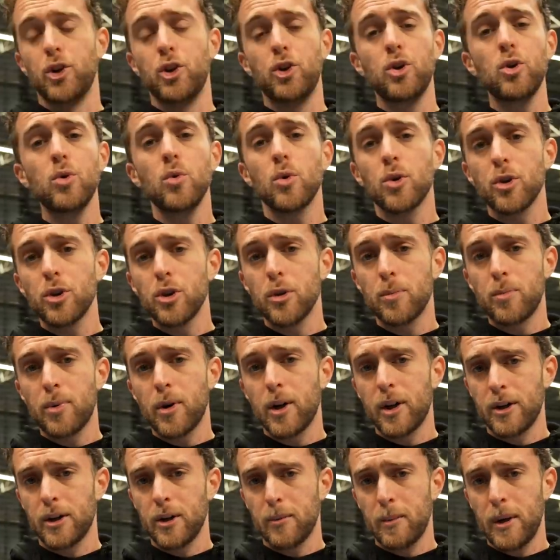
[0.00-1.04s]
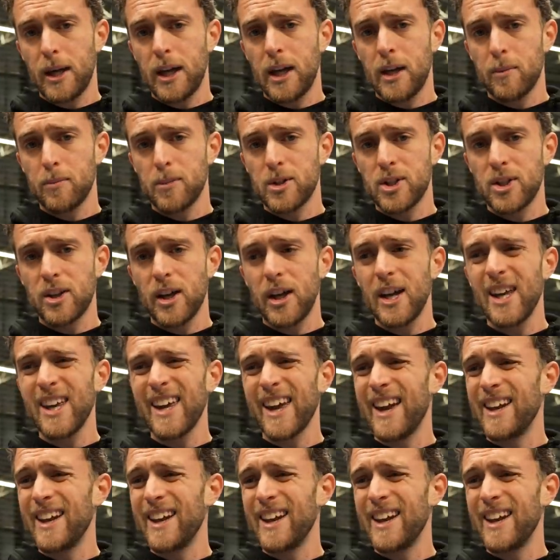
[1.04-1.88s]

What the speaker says: you or your partner make a mistake